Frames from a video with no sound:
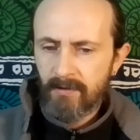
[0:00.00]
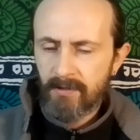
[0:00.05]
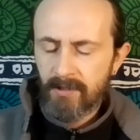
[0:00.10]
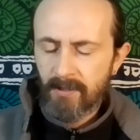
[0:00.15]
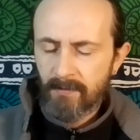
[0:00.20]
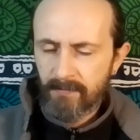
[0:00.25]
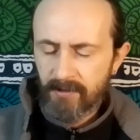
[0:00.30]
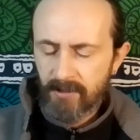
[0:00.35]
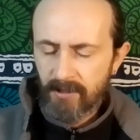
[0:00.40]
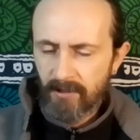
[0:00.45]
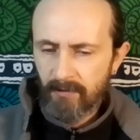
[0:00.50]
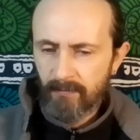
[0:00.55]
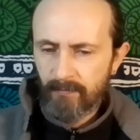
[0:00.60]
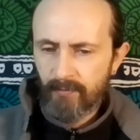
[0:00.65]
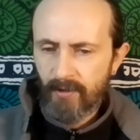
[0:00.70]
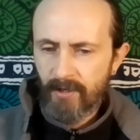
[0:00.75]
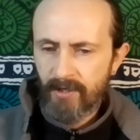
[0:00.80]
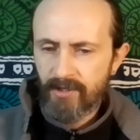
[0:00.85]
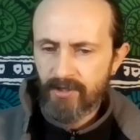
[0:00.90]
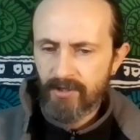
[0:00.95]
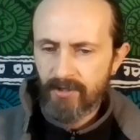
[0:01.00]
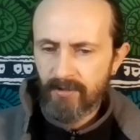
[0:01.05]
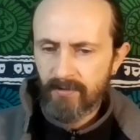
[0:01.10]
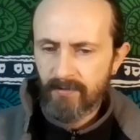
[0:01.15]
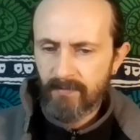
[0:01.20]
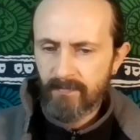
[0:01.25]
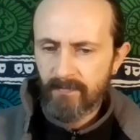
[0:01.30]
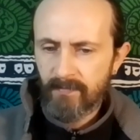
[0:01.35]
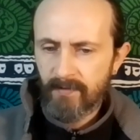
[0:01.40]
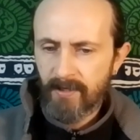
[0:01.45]
some celebration
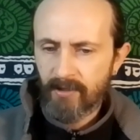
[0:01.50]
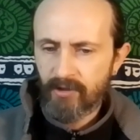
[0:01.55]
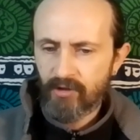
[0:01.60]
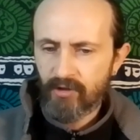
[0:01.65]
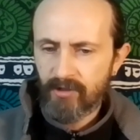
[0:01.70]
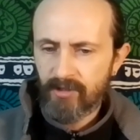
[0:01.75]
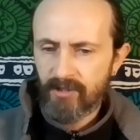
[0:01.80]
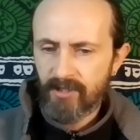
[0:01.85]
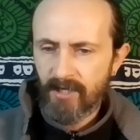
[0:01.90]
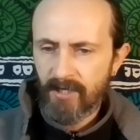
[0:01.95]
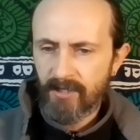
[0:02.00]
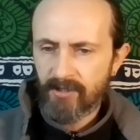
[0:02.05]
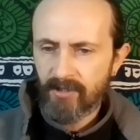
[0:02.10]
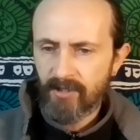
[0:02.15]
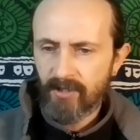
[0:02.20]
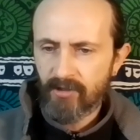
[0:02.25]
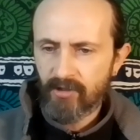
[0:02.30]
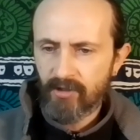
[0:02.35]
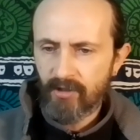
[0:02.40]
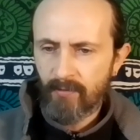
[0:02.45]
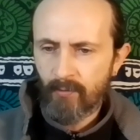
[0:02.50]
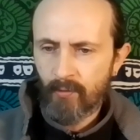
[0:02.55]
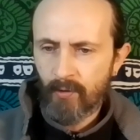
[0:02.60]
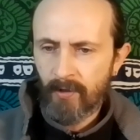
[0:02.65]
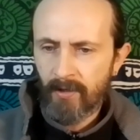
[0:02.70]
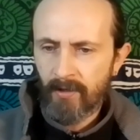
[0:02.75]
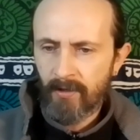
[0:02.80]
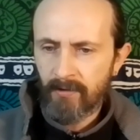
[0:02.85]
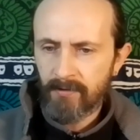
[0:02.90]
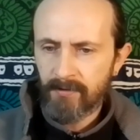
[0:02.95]
and success
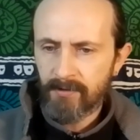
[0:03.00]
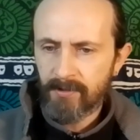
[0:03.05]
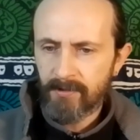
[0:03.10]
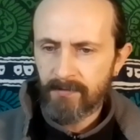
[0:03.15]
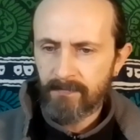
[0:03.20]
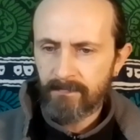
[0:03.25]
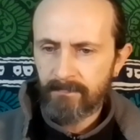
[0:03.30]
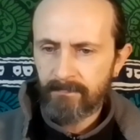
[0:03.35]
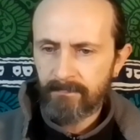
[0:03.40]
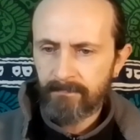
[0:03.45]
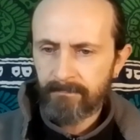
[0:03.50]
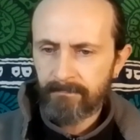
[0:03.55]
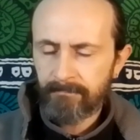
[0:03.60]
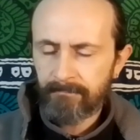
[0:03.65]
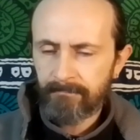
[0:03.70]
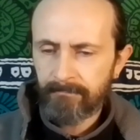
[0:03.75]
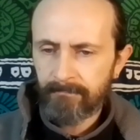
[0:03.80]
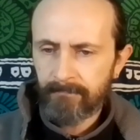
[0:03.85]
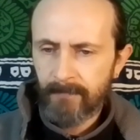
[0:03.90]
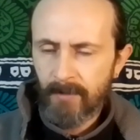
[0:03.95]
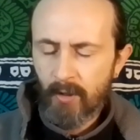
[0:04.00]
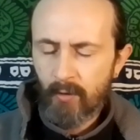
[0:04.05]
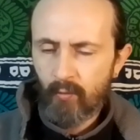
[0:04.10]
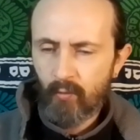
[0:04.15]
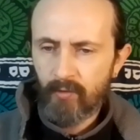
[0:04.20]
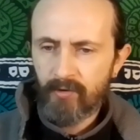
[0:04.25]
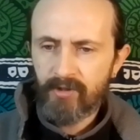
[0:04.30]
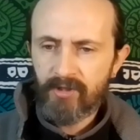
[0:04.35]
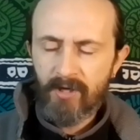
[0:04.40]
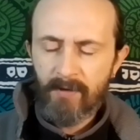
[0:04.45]
somewhere else,
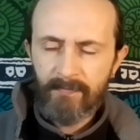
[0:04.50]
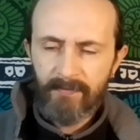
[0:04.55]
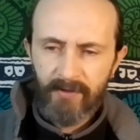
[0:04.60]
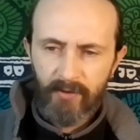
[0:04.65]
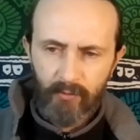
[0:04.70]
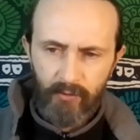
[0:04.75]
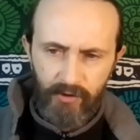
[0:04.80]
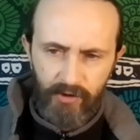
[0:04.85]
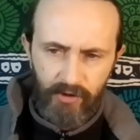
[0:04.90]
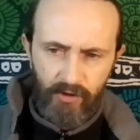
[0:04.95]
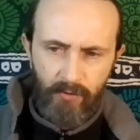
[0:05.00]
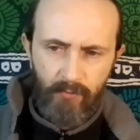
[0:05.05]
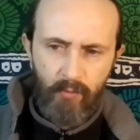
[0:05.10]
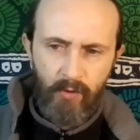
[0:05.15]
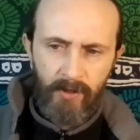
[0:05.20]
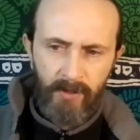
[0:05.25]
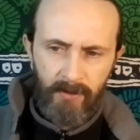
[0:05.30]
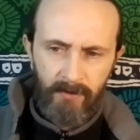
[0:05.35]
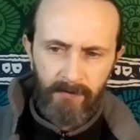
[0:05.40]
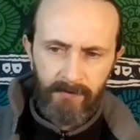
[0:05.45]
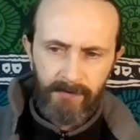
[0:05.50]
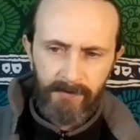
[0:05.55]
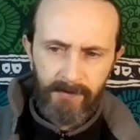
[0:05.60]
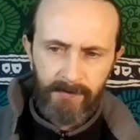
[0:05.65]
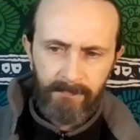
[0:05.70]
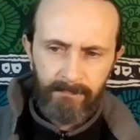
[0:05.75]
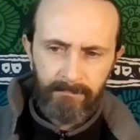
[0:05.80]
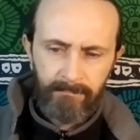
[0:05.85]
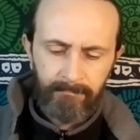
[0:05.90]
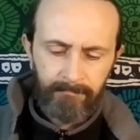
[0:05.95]
with something or someone
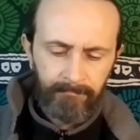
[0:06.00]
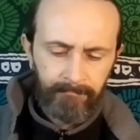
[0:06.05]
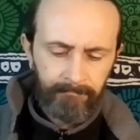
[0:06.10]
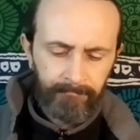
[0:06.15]
else.